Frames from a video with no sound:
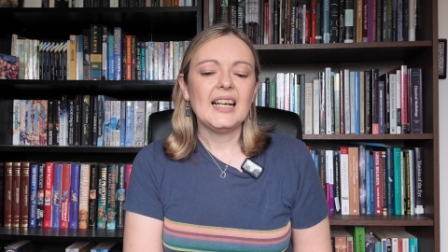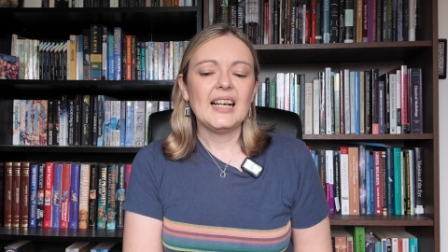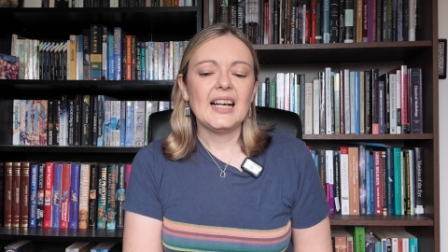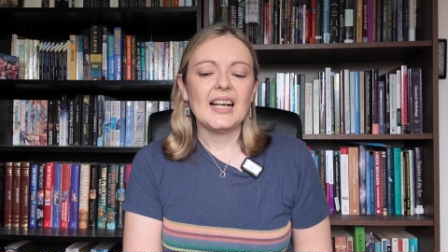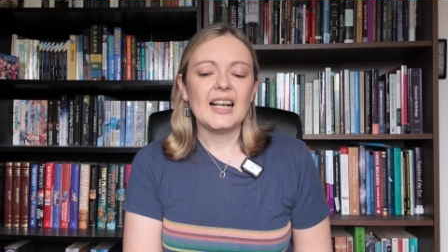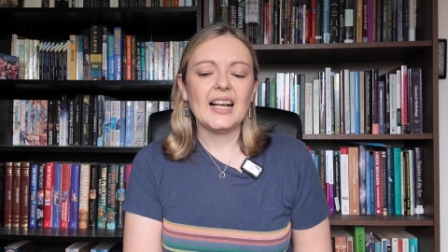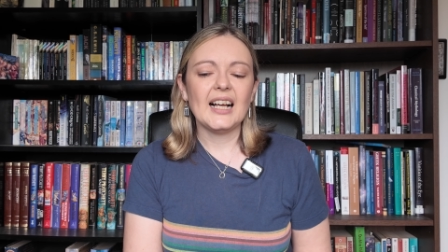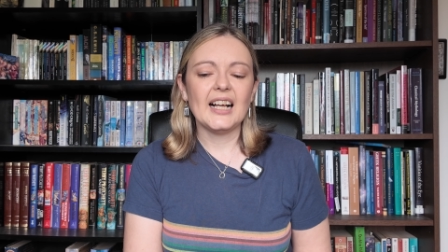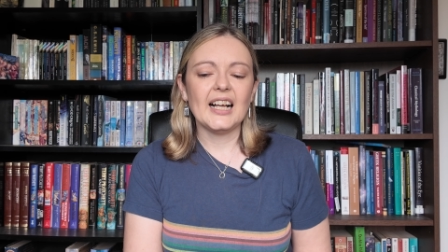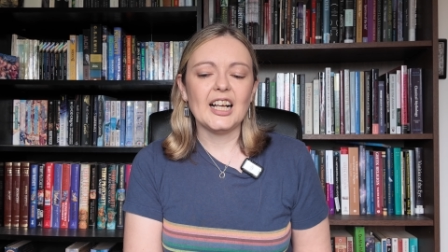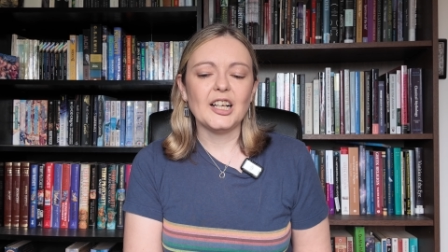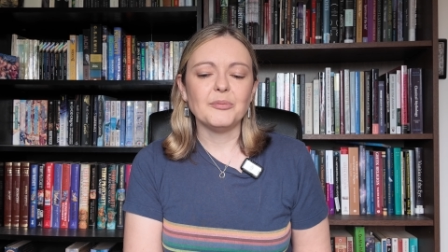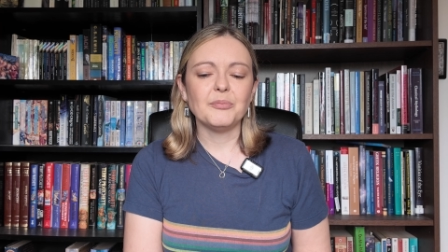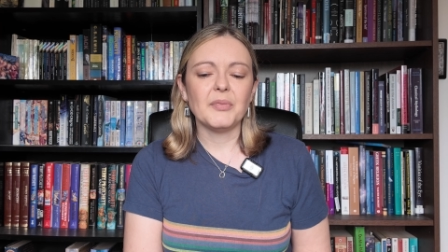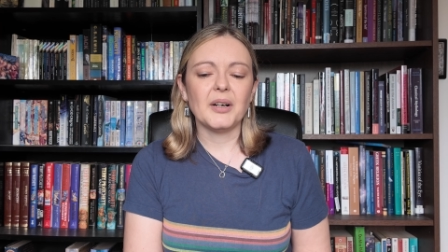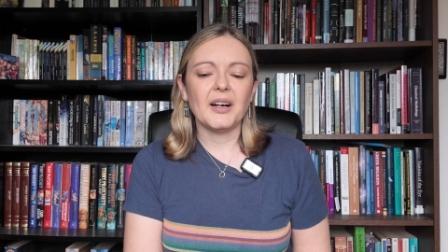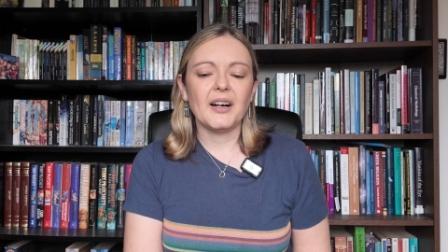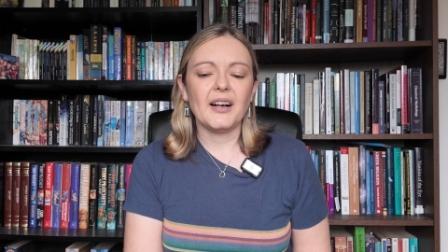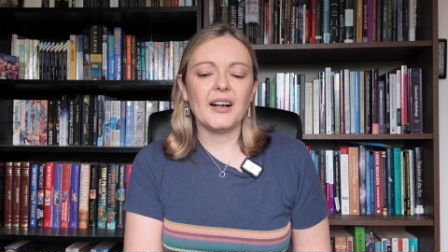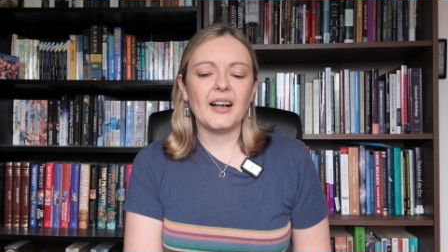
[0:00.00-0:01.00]

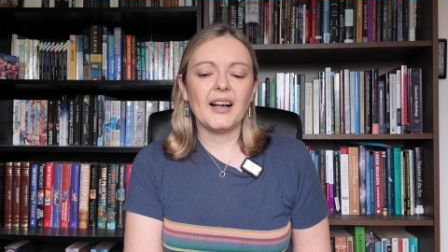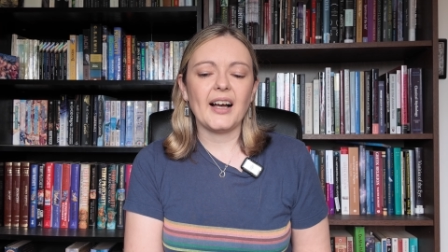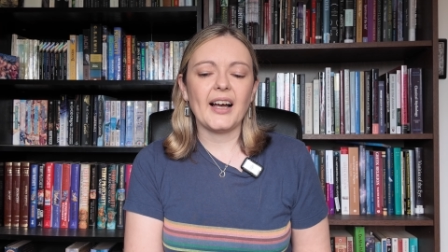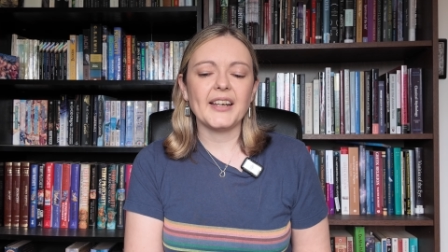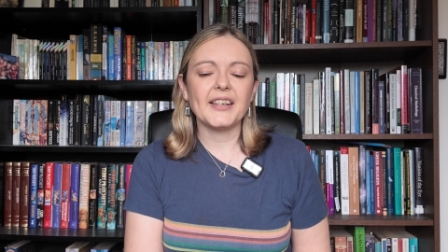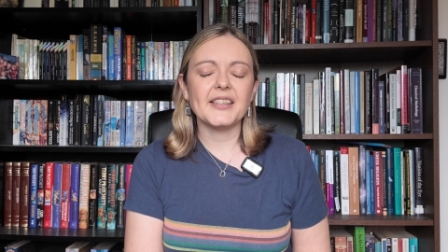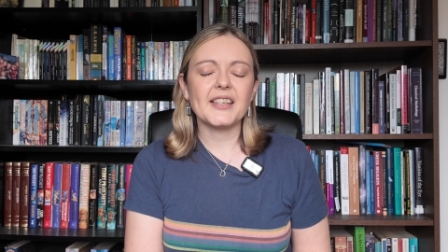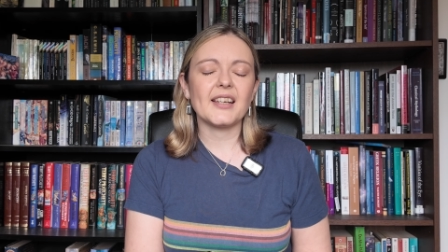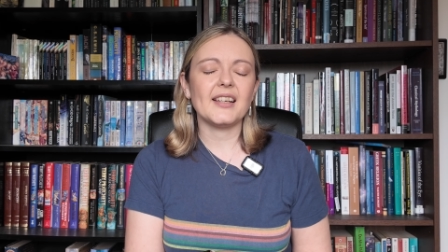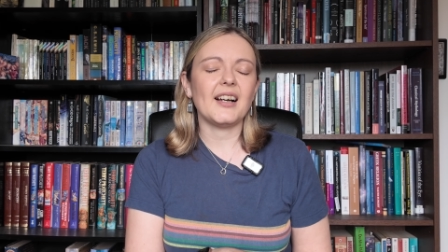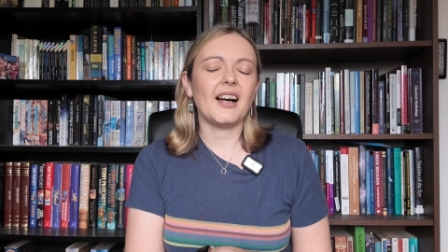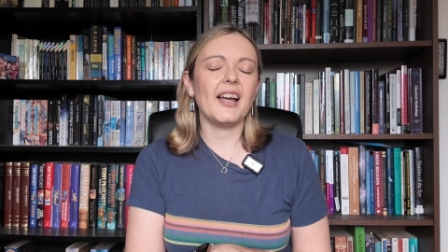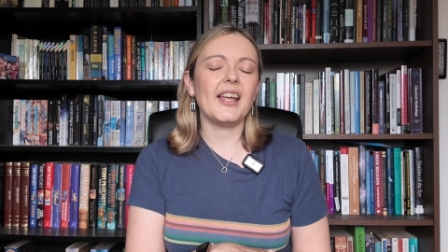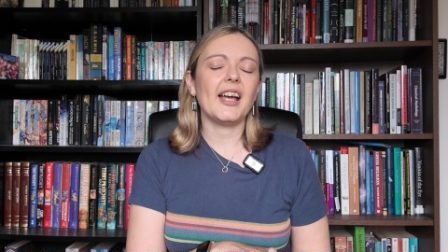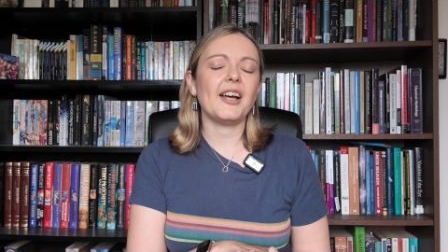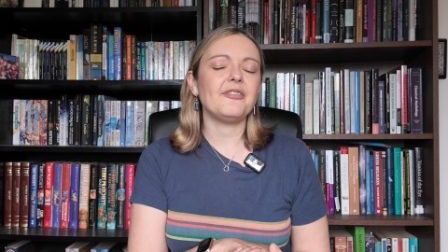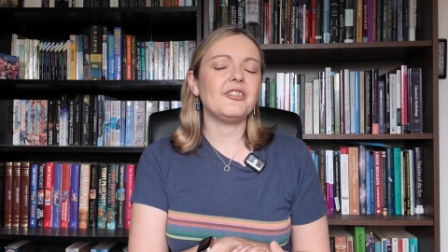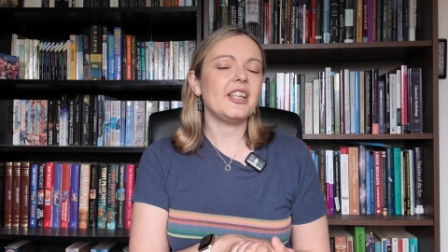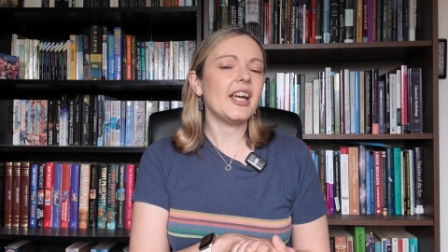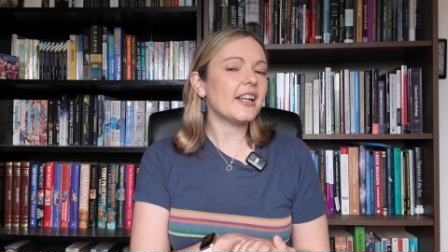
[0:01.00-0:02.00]
Um, and I
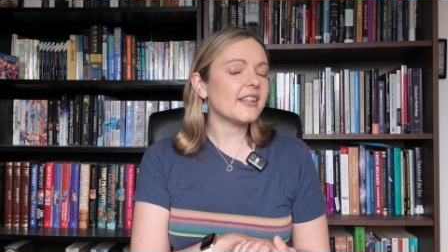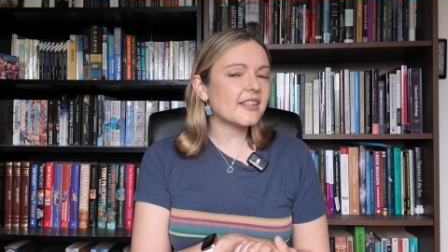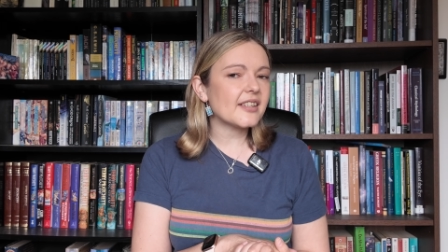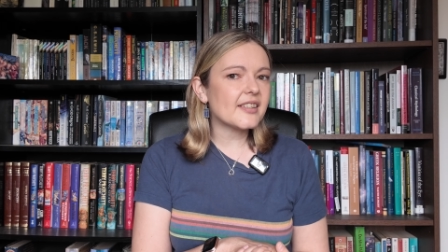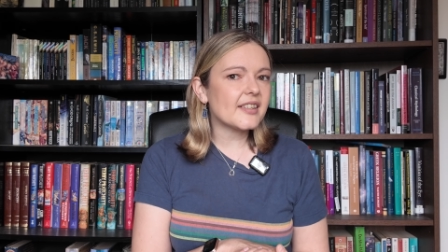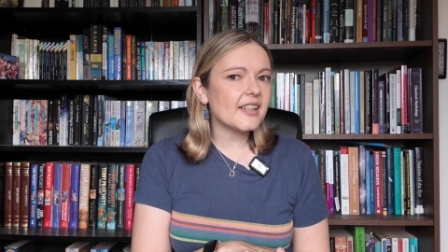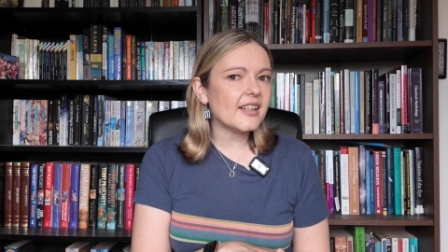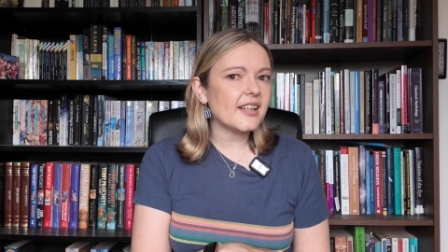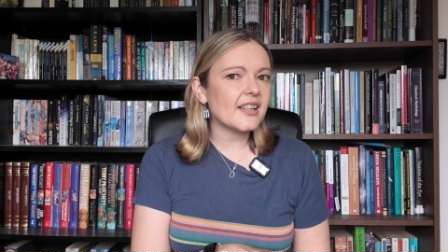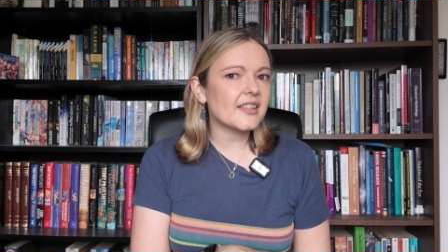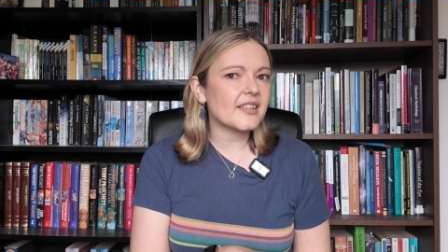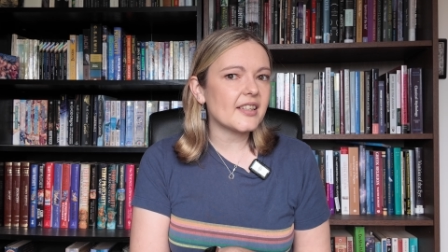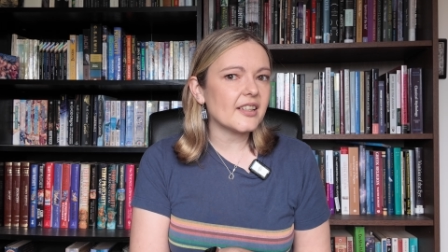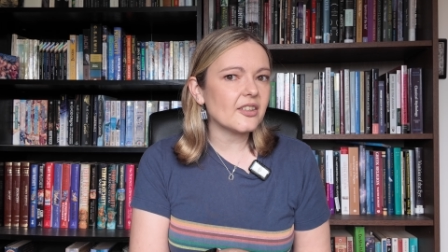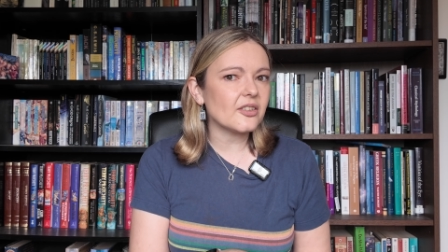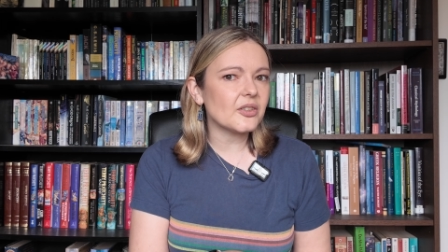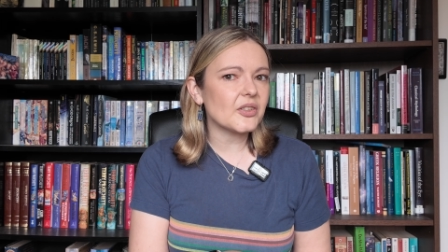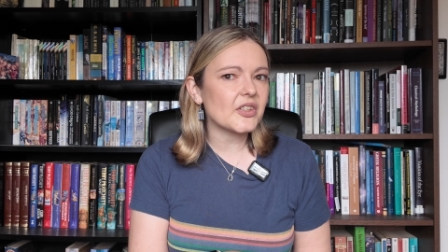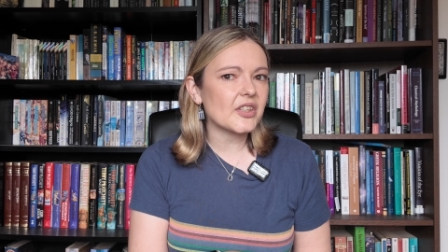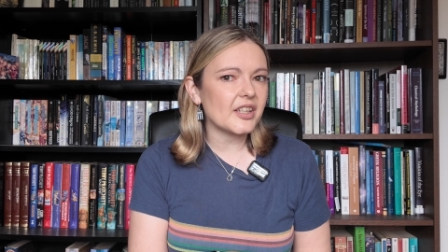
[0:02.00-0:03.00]
have yet to see a
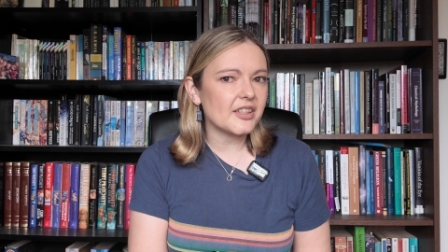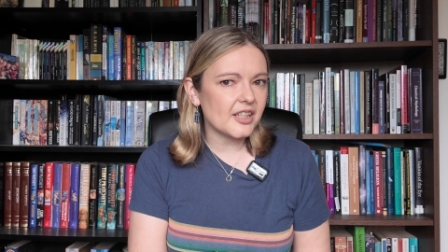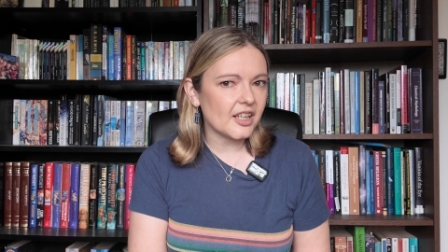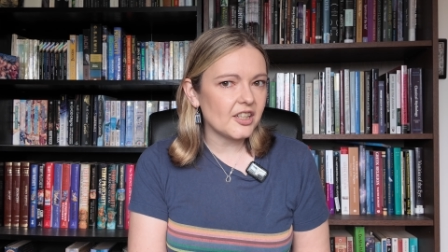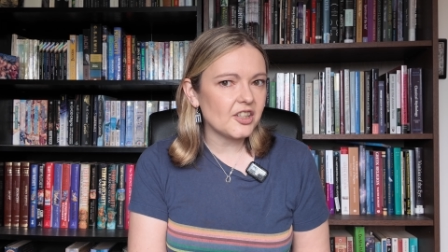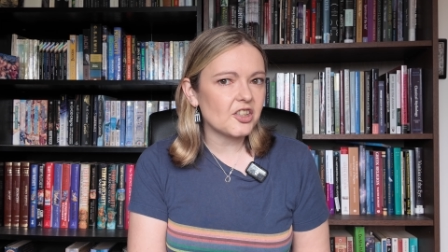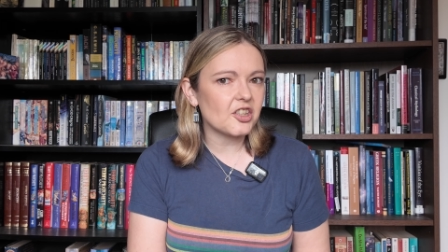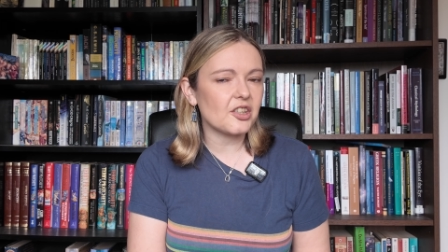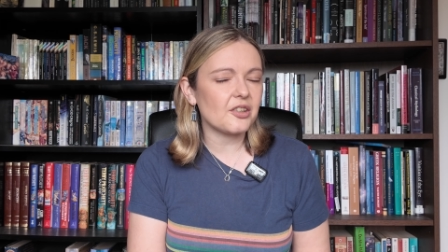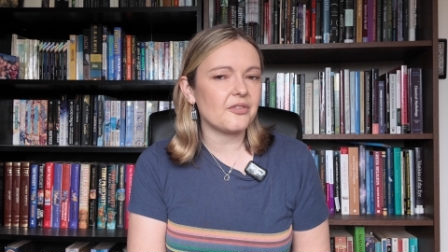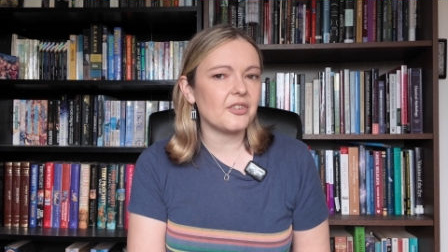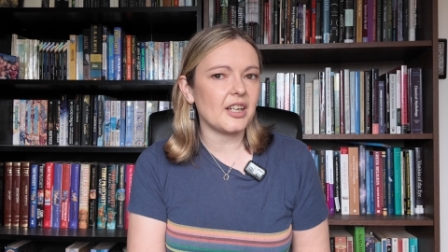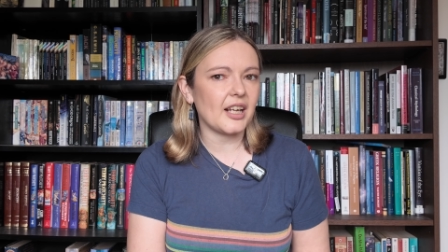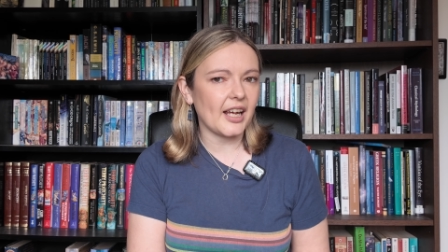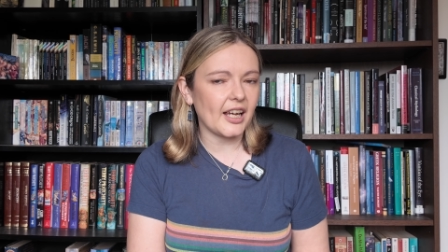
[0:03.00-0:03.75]
single citation of an